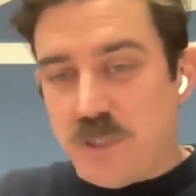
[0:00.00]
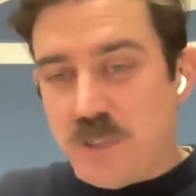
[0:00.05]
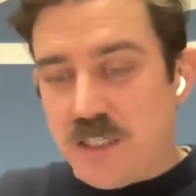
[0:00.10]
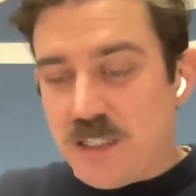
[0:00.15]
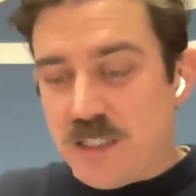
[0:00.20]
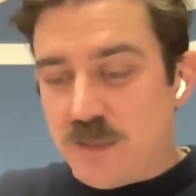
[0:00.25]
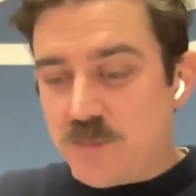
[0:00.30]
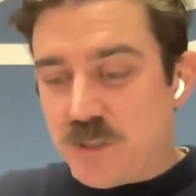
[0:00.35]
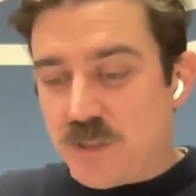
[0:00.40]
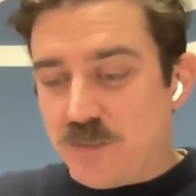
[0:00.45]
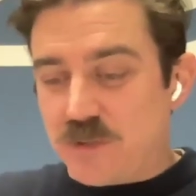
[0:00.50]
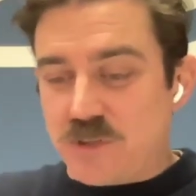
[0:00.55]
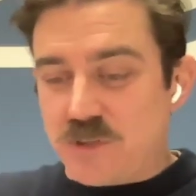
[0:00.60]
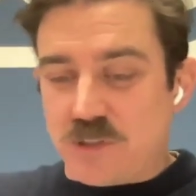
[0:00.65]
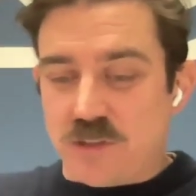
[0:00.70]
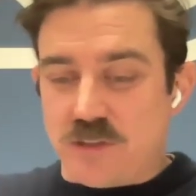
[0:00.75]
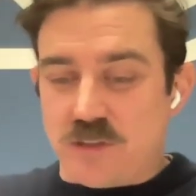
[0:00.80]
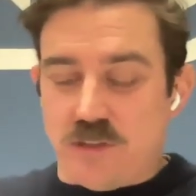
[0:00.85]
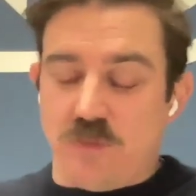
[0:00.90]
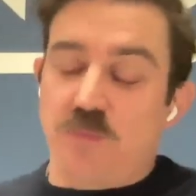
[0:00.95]

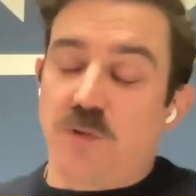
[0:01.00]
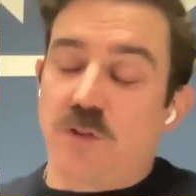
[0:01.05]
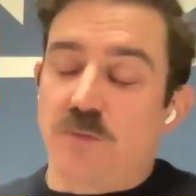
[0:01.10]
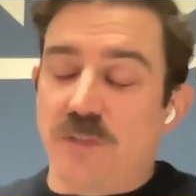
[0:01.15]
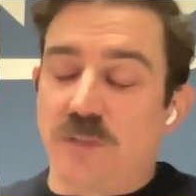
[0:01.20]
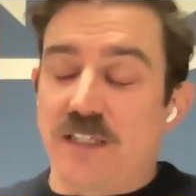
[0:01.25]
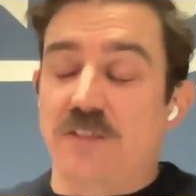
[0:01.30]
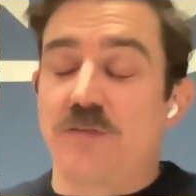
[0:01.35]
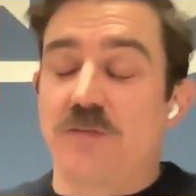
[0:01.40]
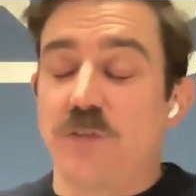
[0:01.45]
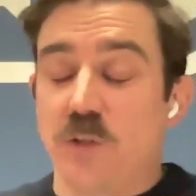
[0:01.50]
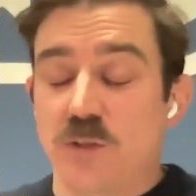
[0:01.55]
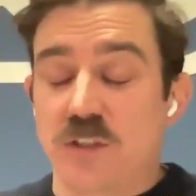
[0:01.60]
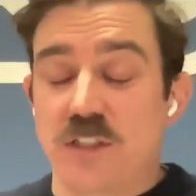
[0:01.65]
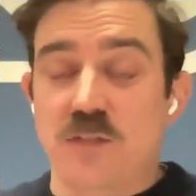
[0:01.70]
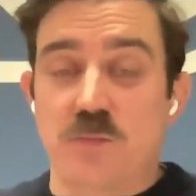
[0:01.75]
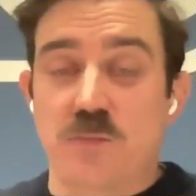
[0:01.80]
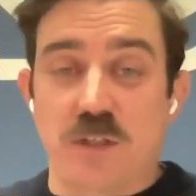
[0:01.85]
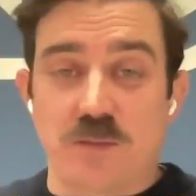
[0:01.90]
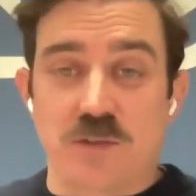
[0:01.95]
publishers or programmatic
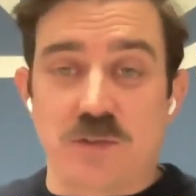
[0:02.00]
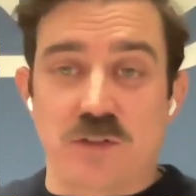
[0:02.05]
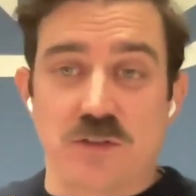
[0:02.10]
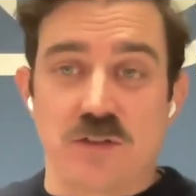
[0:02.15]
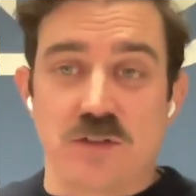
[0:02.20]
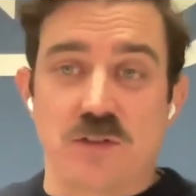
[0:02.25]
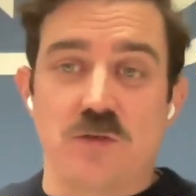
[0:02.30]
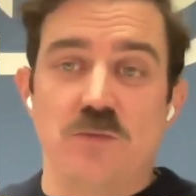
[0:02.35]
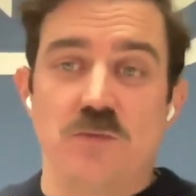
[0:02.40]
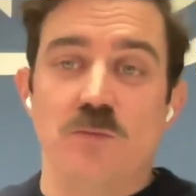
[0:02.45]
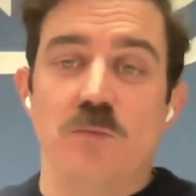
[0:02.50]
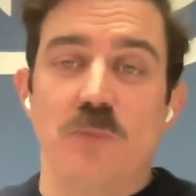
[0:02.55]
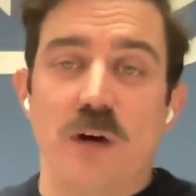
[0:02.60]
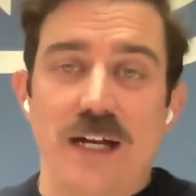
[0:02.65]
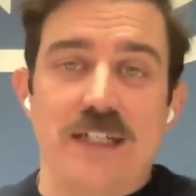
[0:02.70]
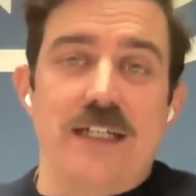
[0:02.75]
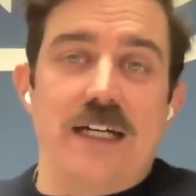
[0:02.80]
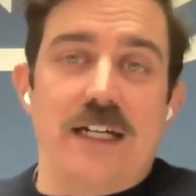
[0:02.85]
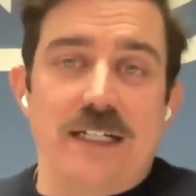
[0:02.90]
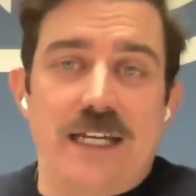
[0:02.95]
focused publishers who
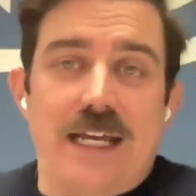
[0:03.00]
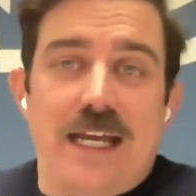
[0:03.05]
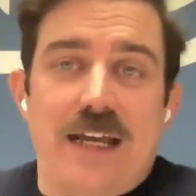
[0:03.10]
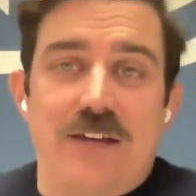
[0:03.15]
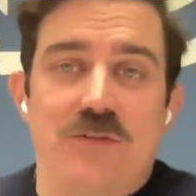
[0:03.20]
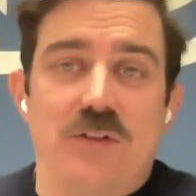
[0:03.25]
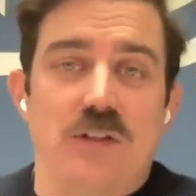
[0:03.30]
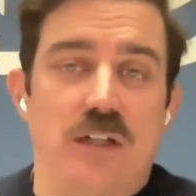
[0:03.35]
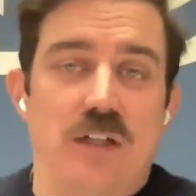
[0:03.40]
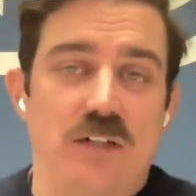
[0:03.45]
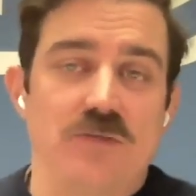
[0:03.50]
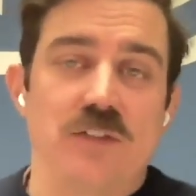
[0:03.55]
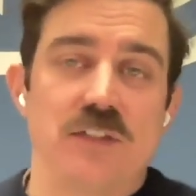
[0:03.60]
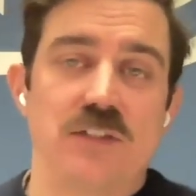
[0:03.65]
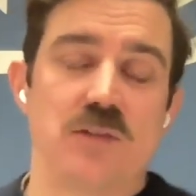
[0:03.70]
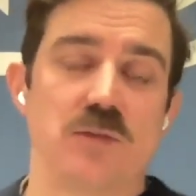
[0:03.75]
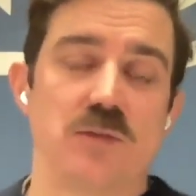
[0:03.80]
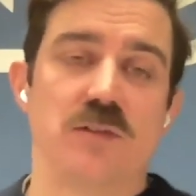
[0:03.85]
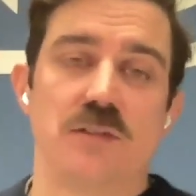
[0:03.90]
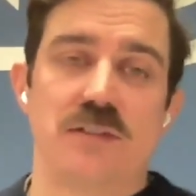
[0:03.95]
might not have a lot of
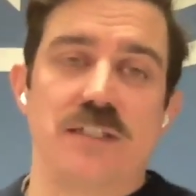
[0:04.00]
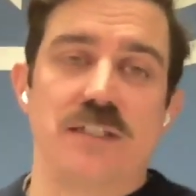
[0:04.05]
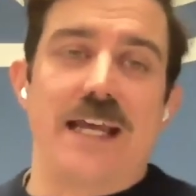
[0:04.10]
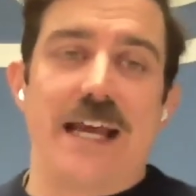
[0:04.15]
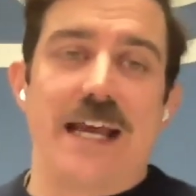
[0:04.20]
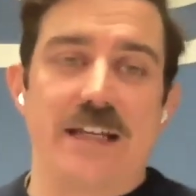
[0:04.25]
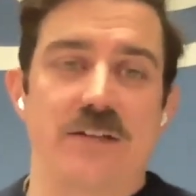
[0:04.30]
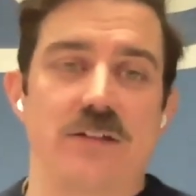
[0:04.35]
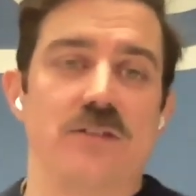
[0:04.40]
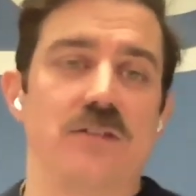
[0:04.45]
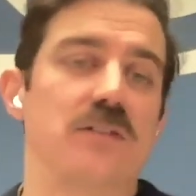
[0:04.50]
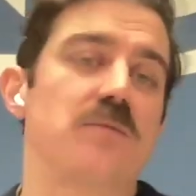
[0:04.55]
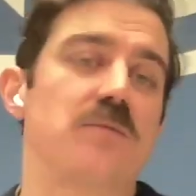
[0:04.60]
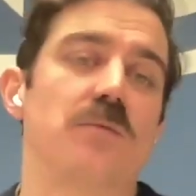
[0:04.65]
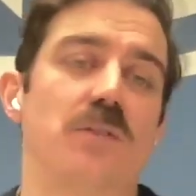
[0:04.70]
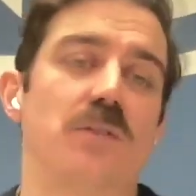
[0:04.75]
resources at their